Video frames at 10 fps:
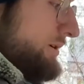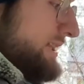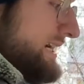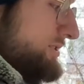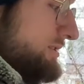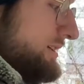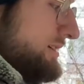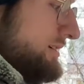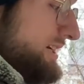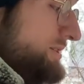Well, actually,
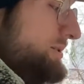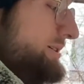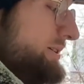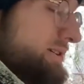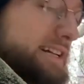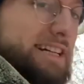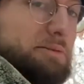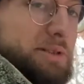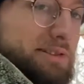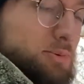I do use
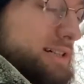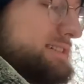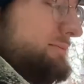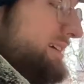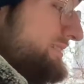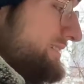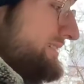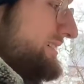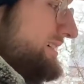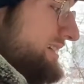AWS Workspaces,